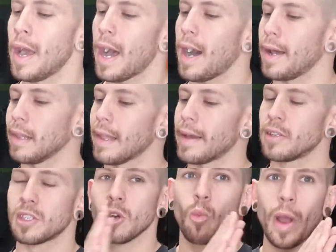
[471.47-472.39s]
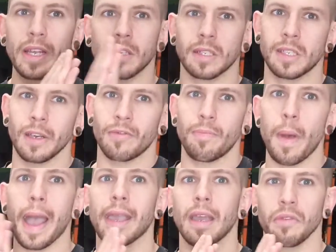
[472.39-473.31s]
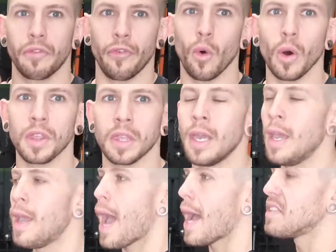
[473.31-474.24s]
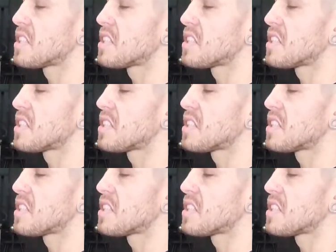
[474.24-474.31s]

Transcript: Allows your weight to shift back and forth. And